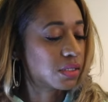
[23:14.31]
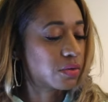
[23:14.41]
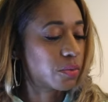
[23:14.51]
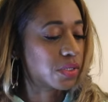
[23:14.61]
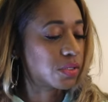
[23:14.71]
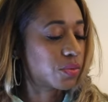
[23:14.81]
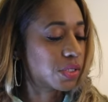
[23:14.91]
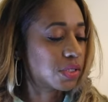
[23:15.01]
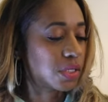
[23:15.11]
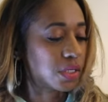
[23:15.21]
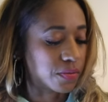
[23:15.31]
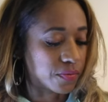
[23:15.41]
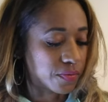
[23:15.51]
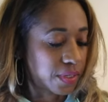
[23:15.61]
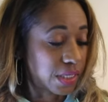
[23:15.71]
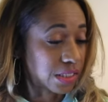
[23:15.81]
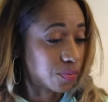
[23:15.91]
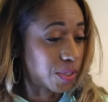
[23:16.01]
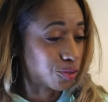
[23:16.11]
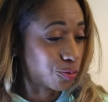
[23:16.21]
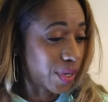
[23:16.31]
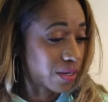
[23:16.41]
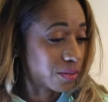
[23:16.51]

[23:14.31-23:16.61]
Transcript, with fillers: is going to receive that special